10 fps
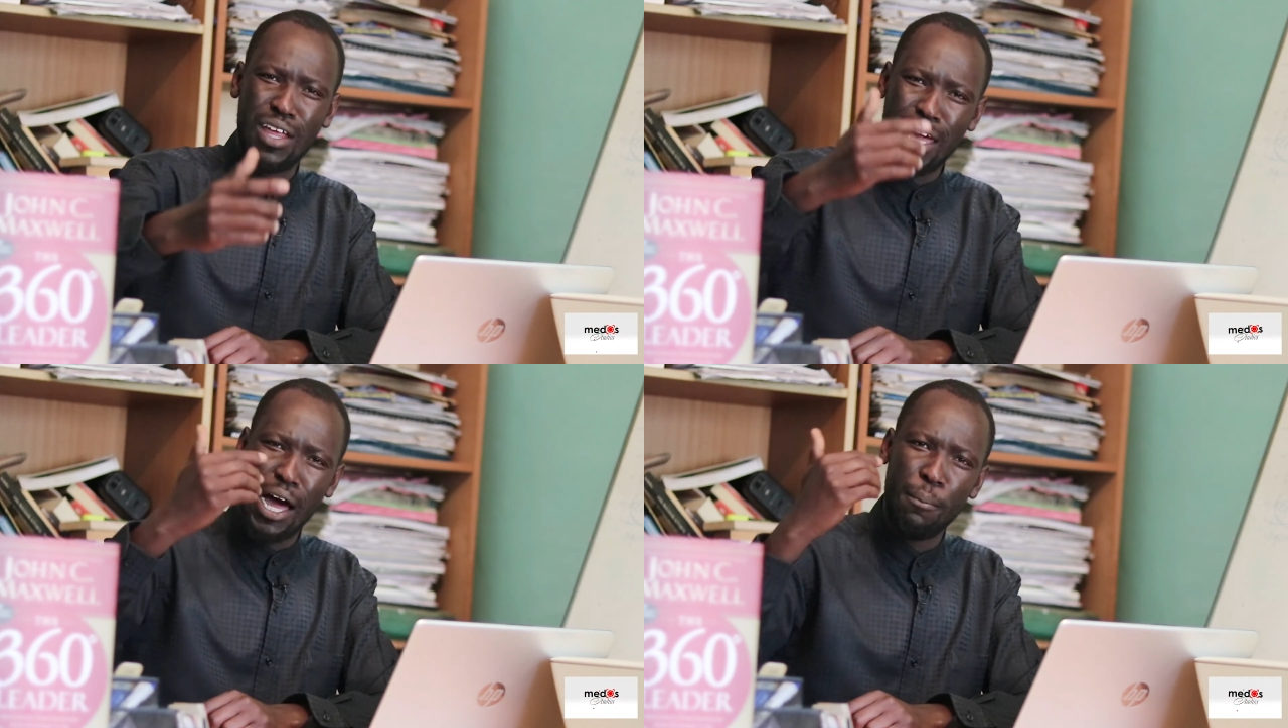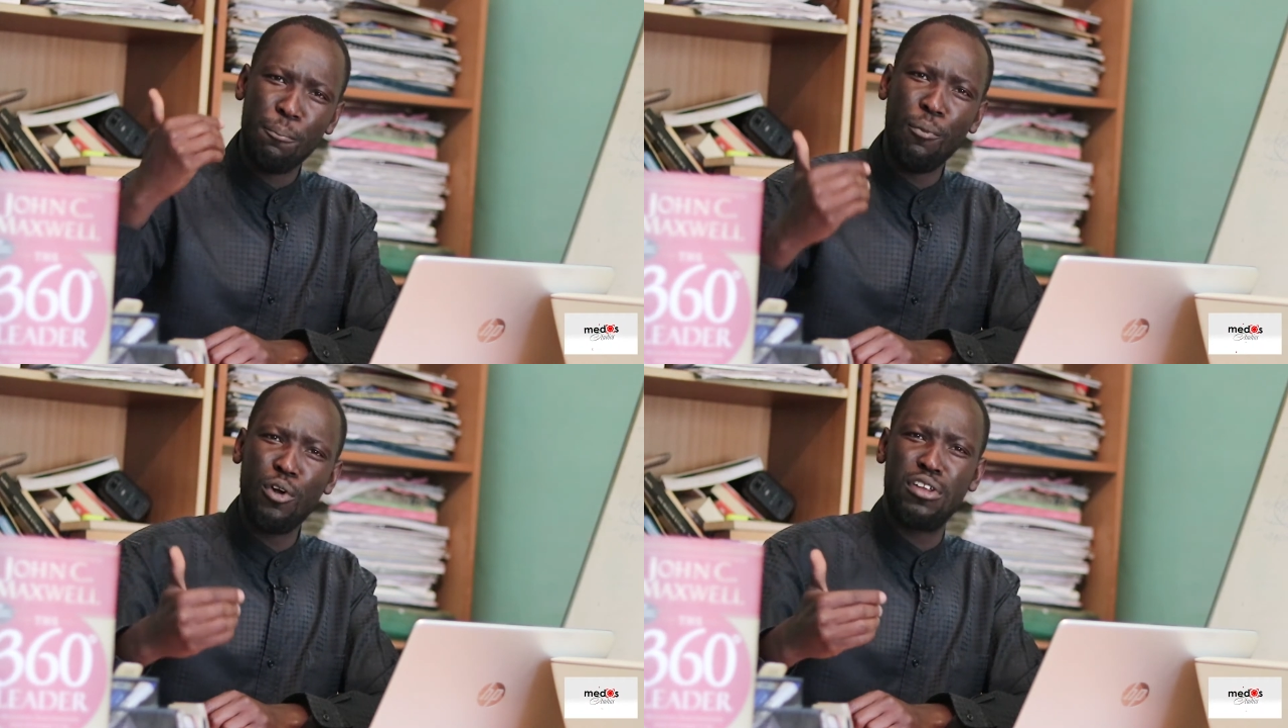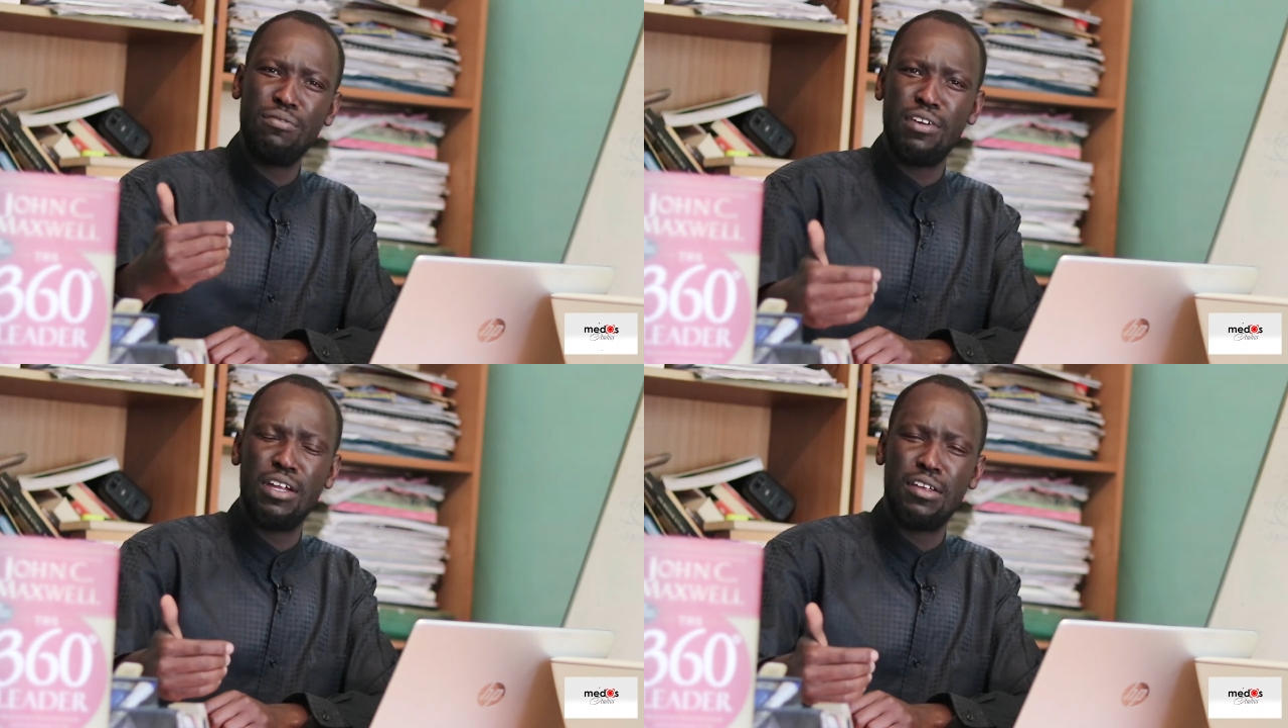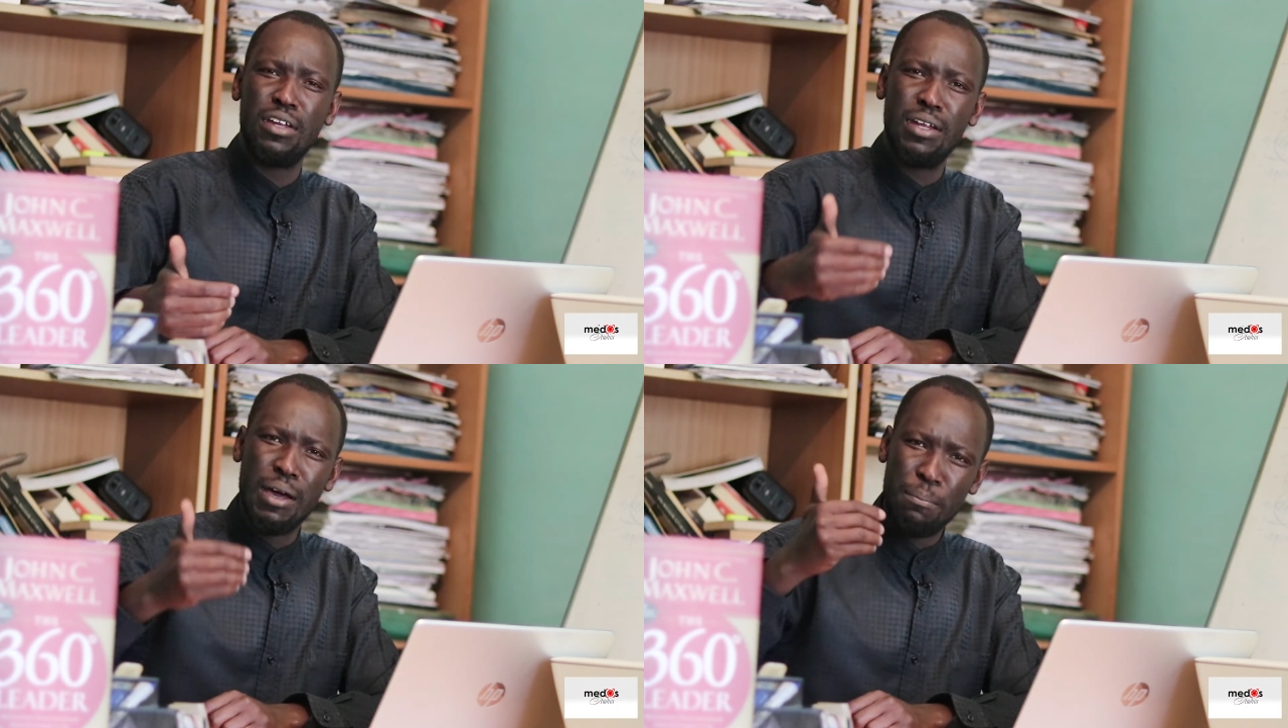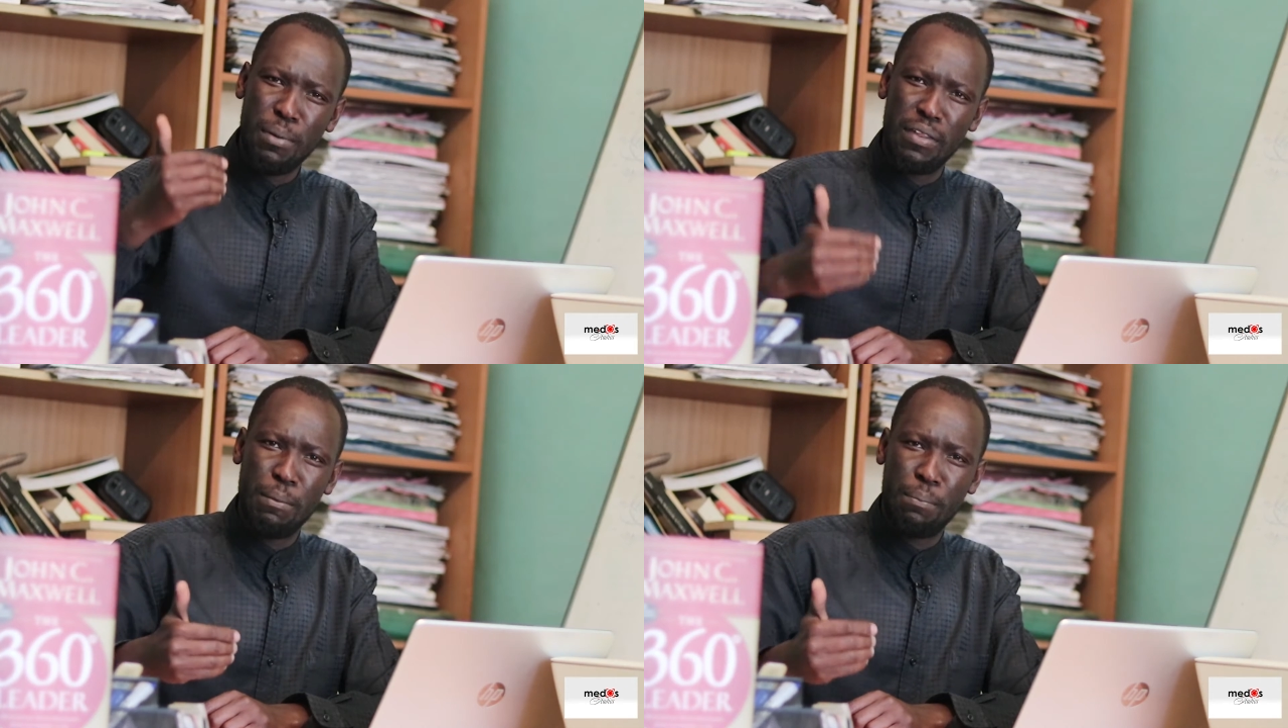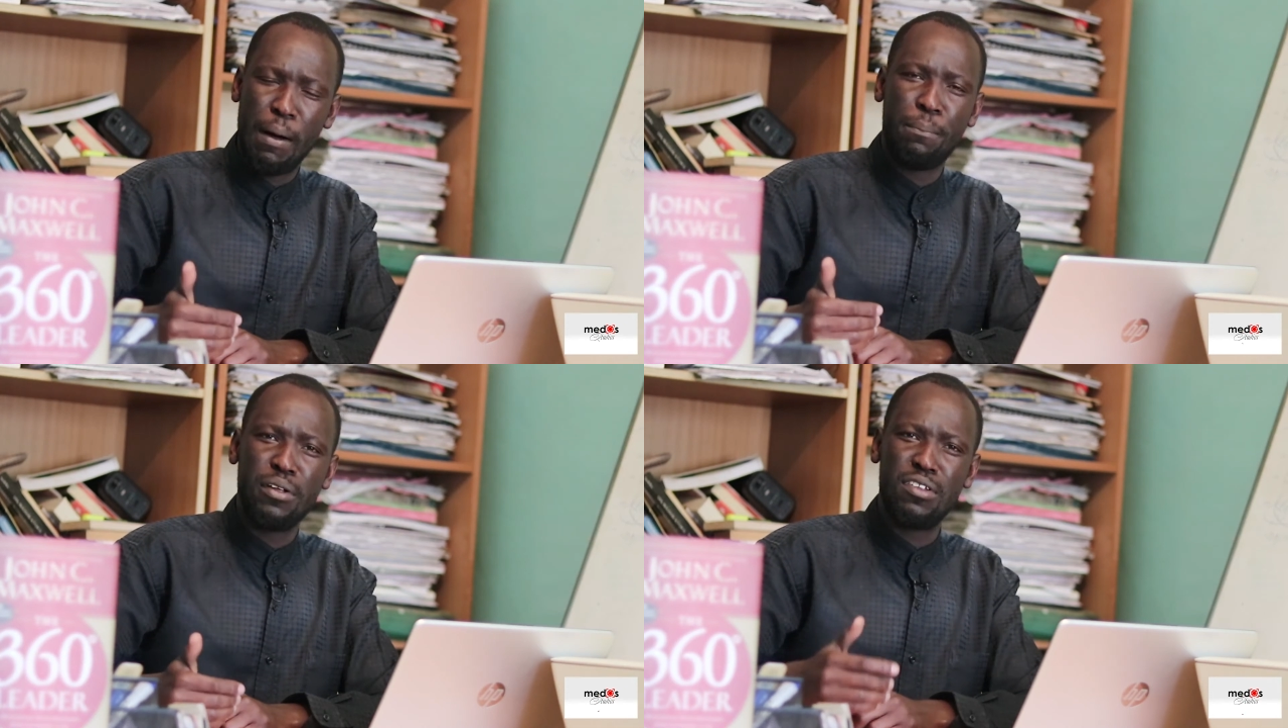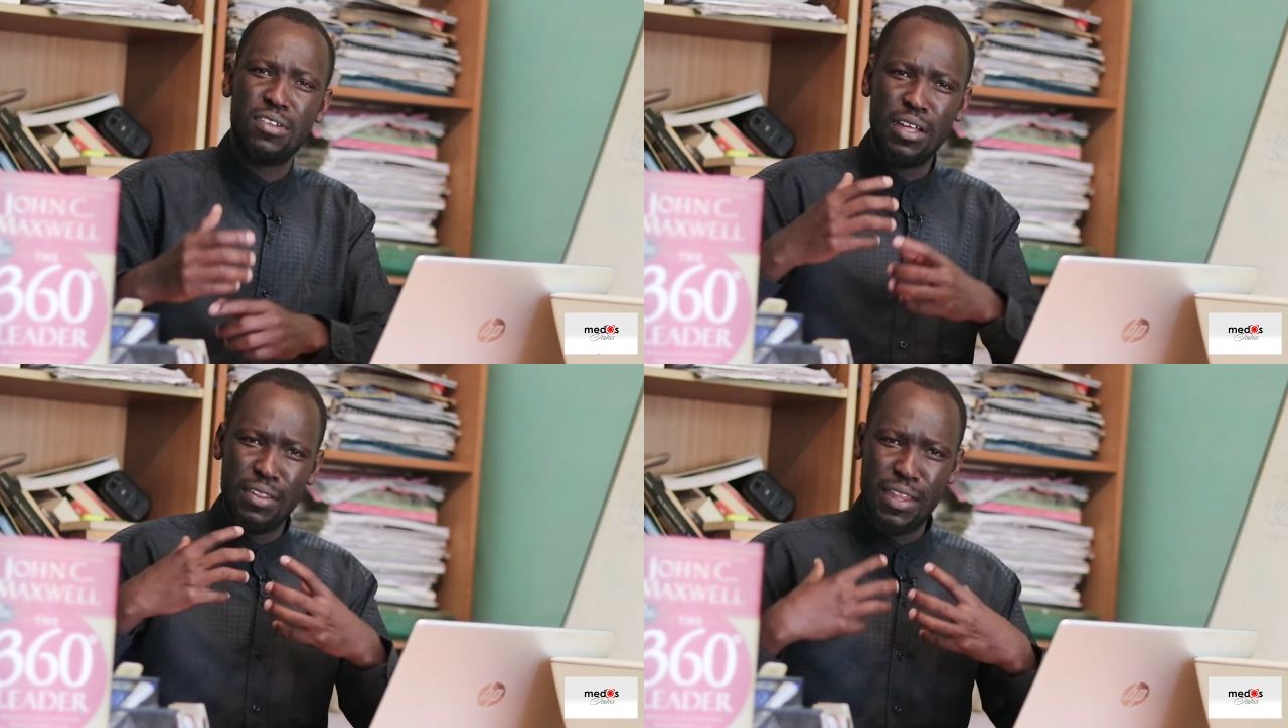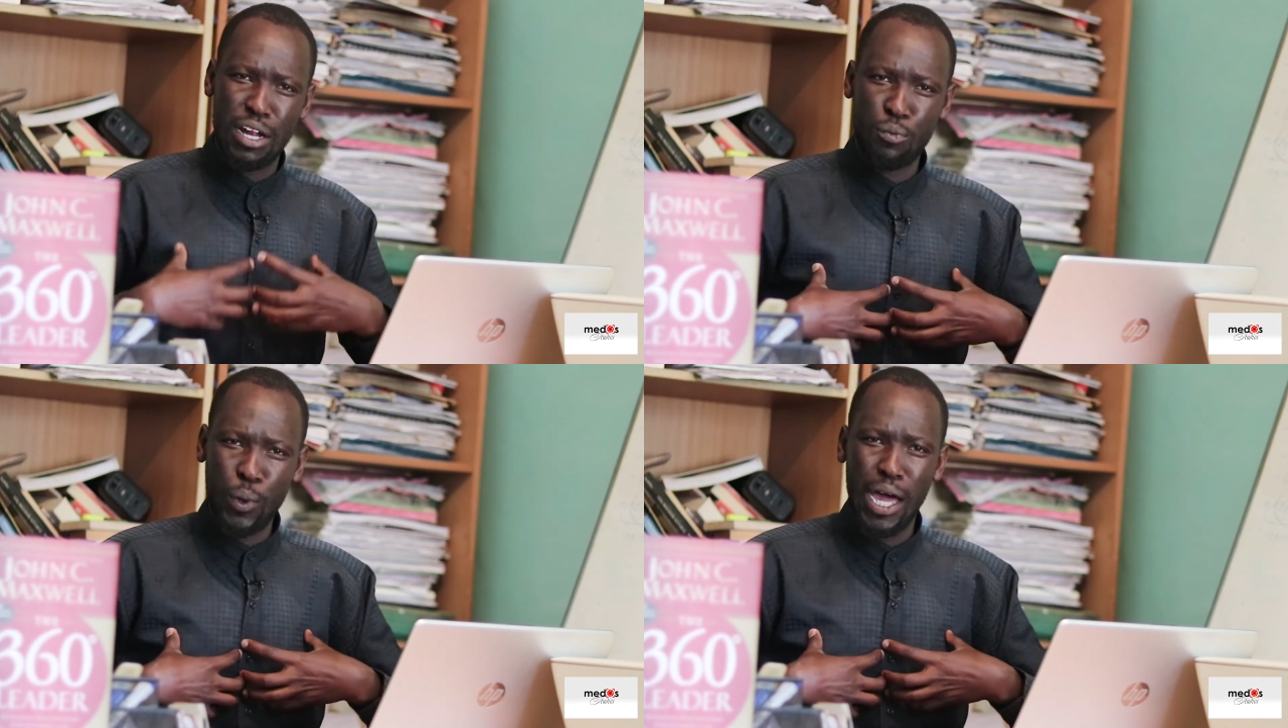They are motivated by the purpose that we